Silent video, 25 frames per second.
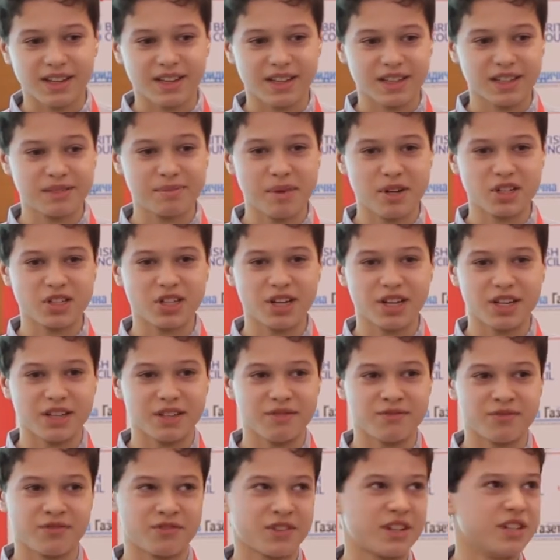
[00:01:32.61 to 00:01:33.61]
especially
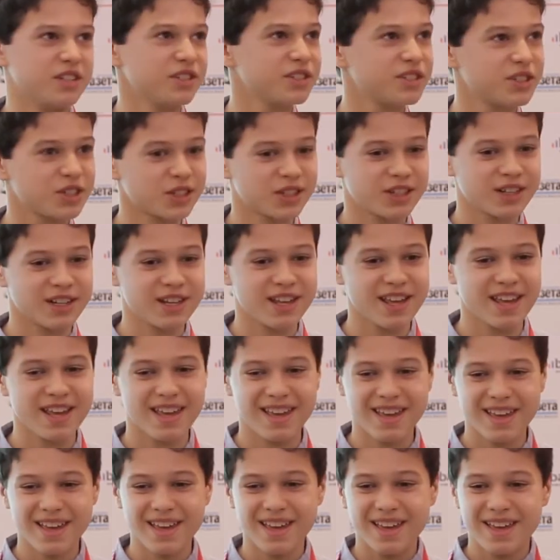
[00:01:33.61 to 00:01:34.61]
French.
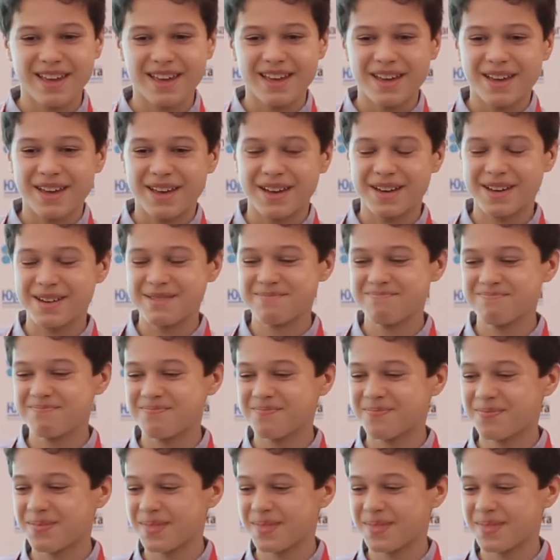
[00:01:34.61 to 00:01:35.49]
My